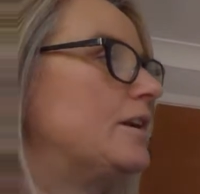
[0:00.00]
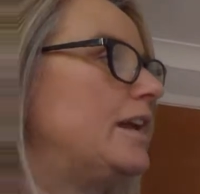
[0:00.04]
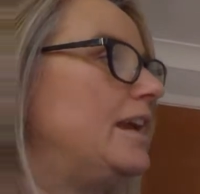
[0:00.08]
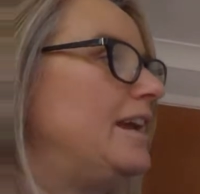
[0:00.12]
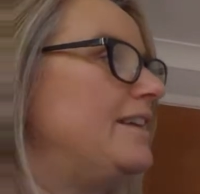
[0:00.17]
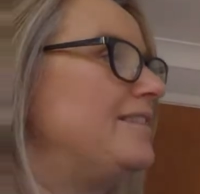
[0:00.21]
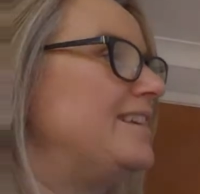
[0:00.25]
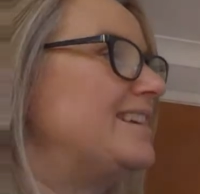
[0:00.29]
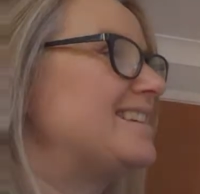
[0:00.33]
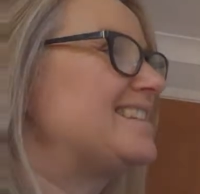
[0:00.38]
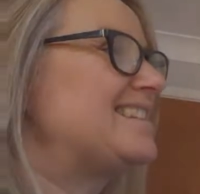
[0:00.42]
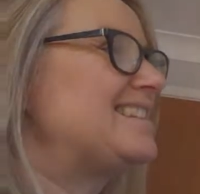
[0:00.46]

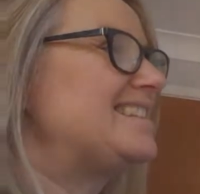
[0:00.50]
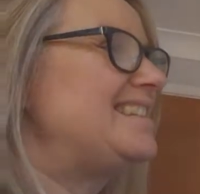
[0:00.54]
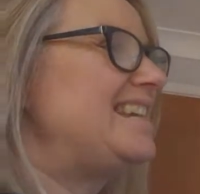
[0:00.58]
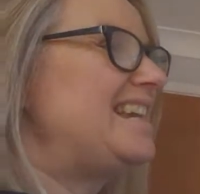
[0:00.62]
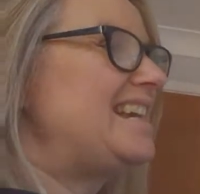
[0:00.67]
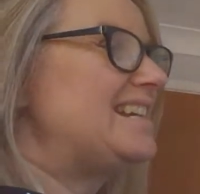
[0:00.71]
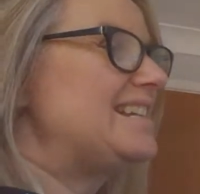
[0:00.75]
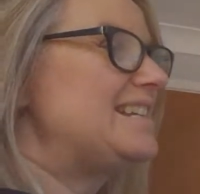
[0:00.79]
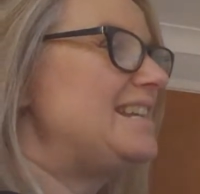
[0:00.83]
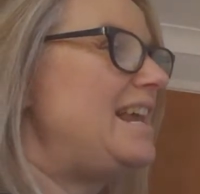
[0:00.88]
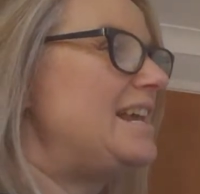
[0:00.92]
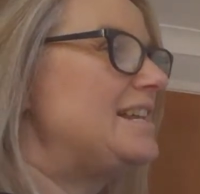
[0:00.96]
again, that's
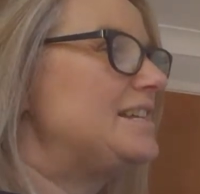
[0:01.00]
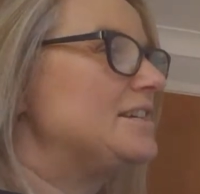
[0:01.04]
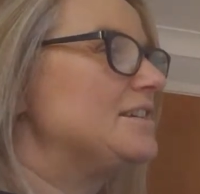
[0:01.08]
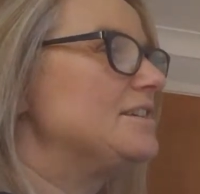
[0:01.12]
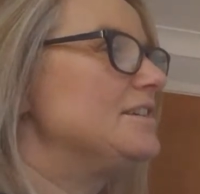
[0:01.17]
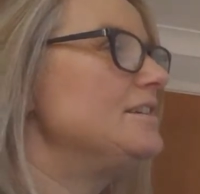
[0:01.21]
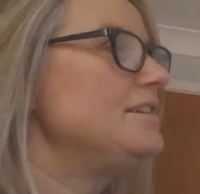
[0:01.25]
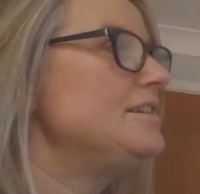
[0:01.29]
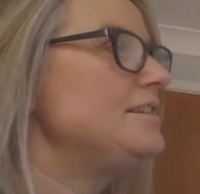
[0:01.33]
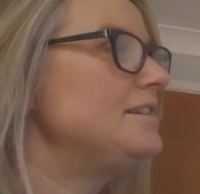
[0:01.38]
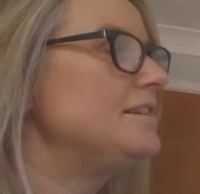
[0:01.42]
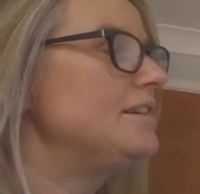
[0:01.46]
6
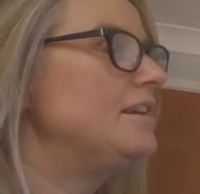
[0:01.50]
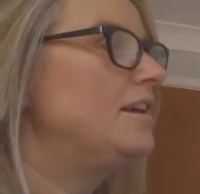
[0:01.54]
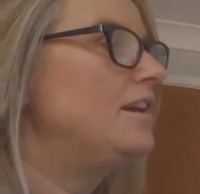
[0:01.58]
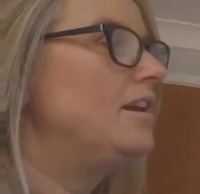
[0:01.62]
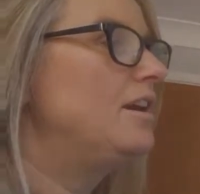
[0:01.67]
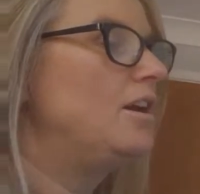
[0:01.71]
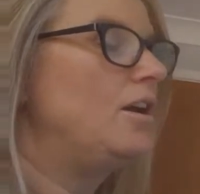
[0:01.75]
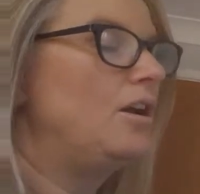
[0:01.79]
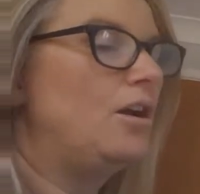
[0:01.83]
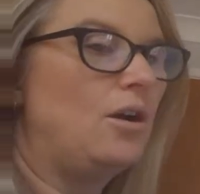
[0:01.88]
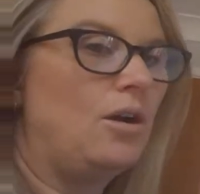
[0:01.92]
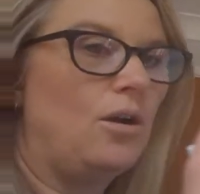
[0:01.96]
letters,
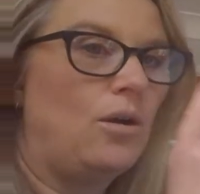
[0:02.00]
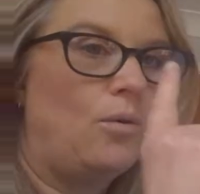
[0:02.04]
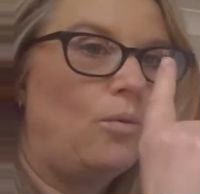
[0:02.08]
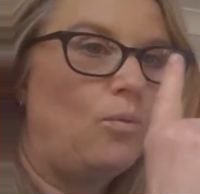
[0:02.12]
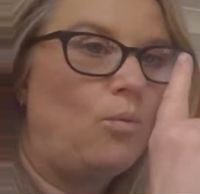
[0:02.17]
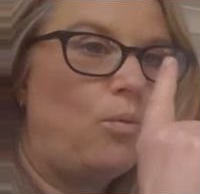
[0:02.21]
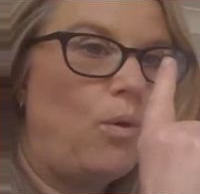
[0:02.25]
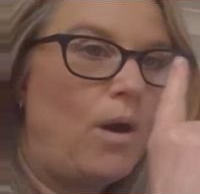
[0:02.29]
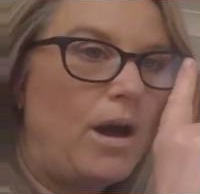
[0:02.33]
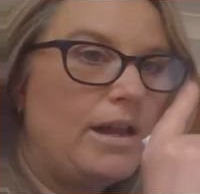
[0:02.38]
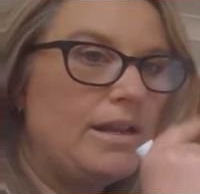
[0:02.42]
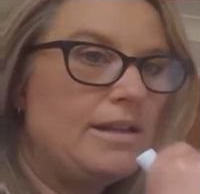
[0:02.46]

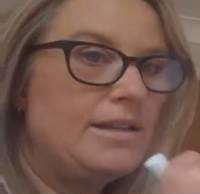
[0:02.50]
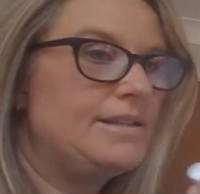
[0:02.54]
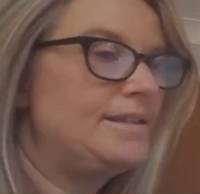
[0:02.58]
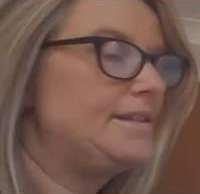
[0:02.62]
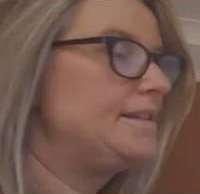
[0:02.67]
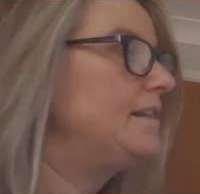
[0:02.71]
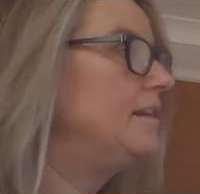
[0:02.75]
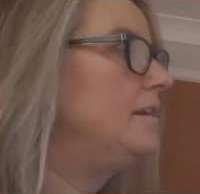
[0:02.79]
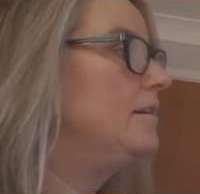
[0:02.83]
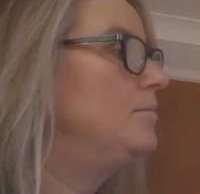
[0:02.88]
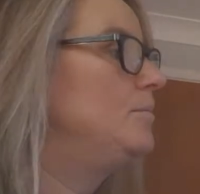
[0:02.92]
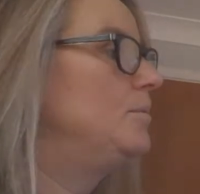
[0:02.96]
1
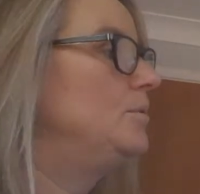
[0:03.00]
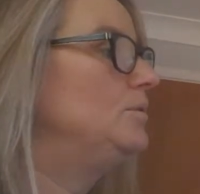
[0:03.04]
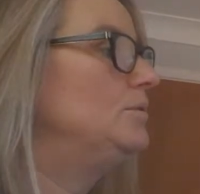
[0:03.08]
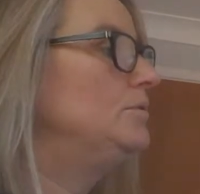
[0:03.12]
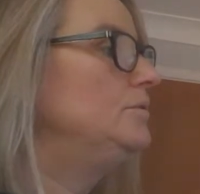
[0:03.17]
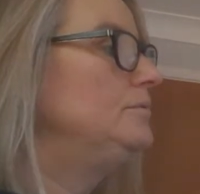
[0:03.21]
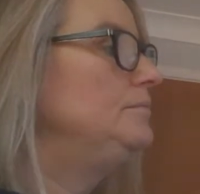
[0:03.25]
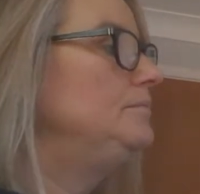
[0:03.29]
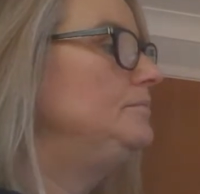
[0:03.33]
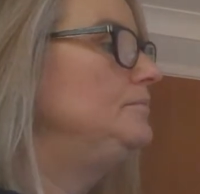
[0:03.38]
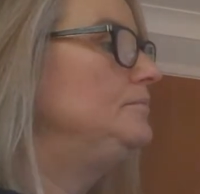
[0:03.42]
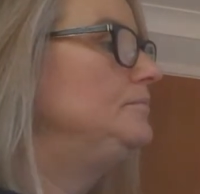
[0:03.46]

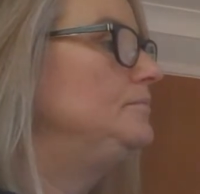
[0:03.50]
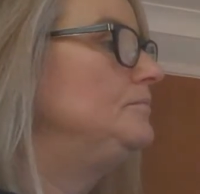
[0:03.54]
syllable,